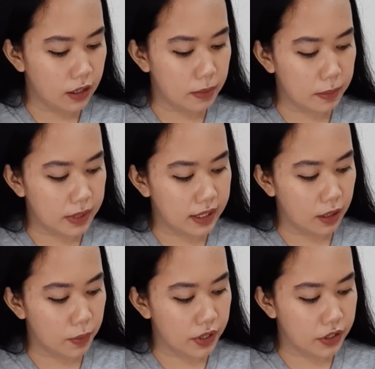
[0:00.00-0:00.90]
you might be
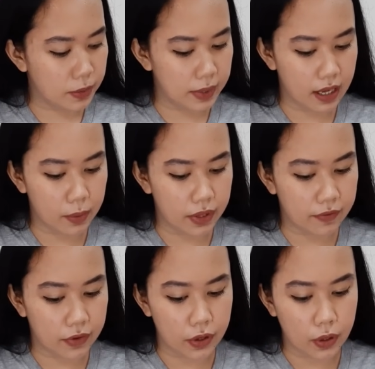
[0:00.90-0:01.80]
dealing with a Gemini, with
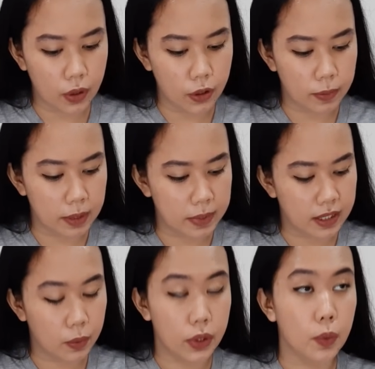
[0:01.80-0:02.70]
a Virgo, or you might be
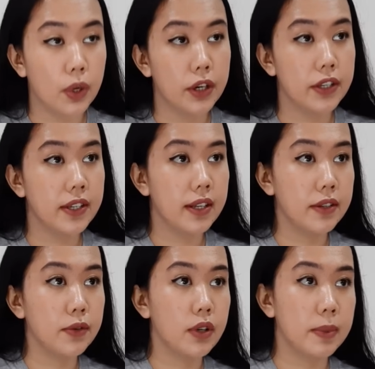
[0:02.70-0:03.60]
dealing with a water sign.
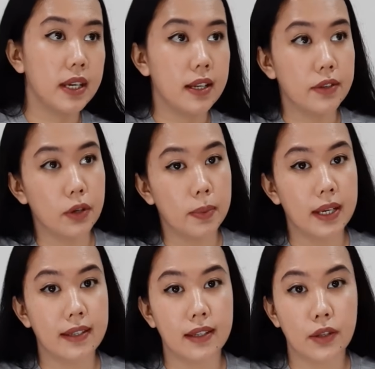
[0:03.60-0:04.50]
This one will be Cancer,
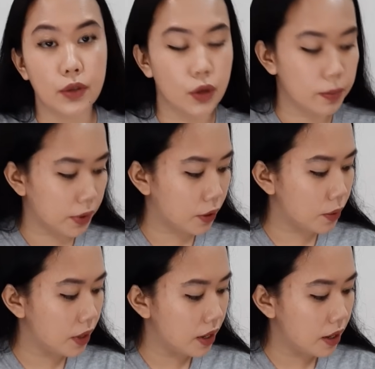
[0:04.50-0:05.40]
Pisces, and
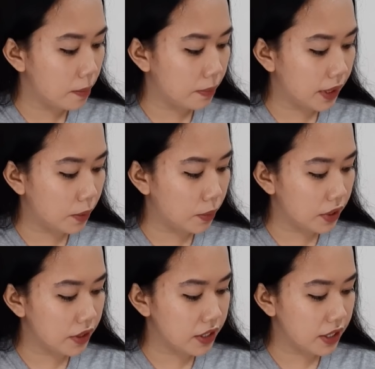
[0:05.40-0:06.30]
Scorpio. But
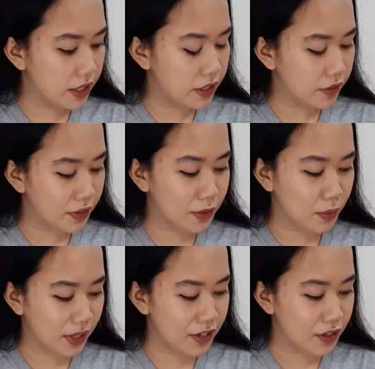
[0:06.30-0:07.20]
what are the challenges of
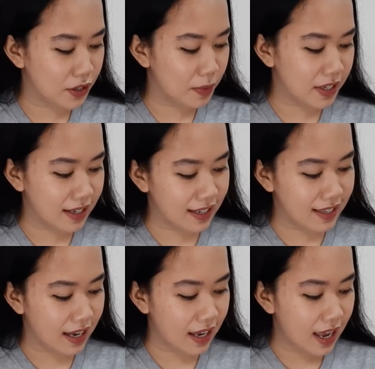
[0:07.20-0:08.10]
this relationship?
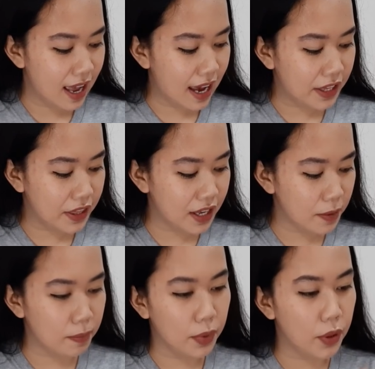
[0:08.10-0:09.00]
Is that I
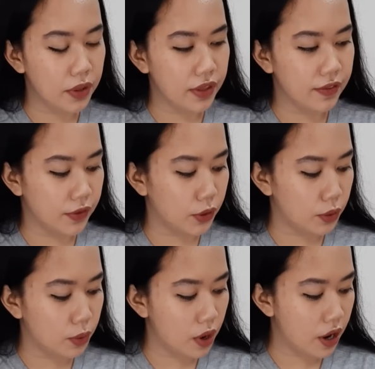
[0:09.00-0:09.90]
think both of
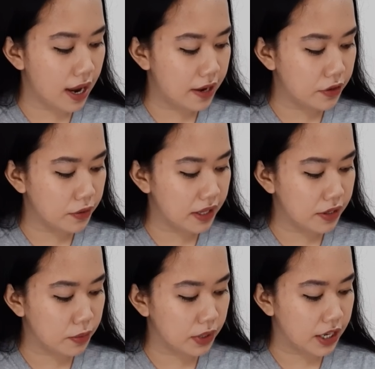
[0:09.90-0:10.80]
you are entering
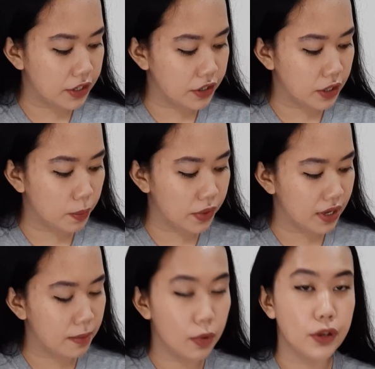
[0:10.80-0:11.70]
this relationship with
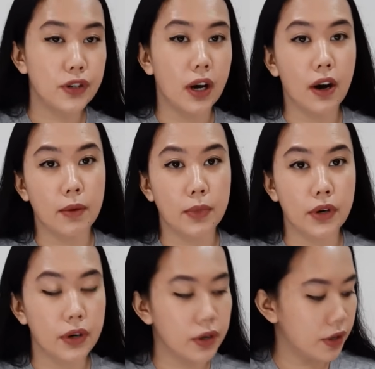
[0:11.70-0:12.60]
an emotional
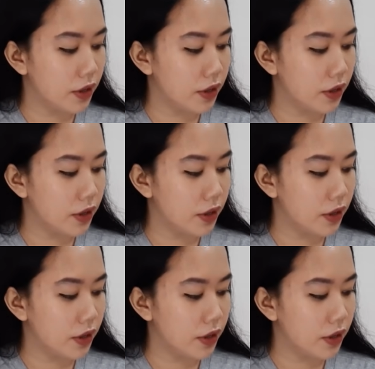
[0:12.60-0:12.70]
armor.